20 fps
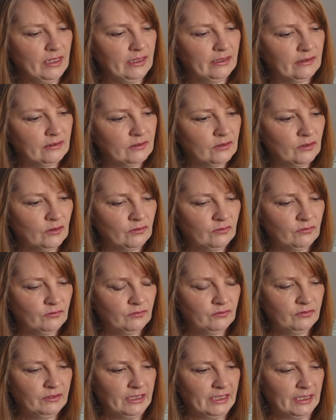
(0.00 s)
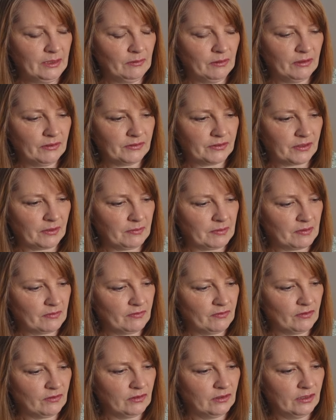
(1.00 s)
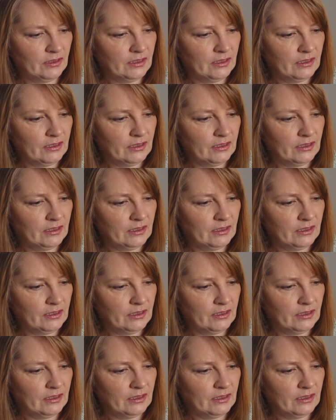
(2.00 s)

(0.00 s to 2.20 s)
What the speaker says: It's not really what I was going for.